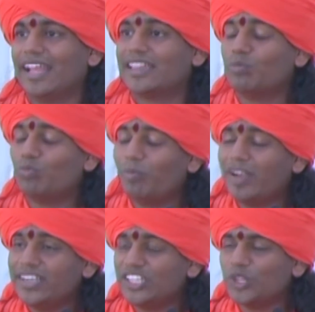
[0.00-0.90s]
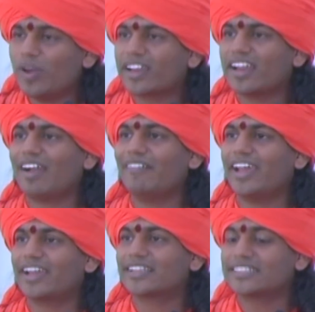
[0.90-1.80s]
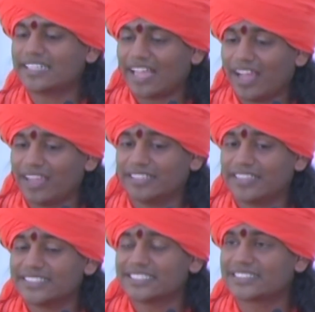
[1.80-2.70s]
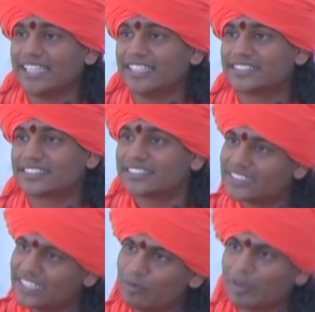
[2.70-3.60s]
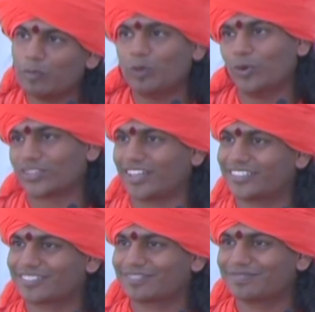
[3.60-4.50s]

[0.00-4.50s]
The moment you are aware that there is a silence, it will become one more thought.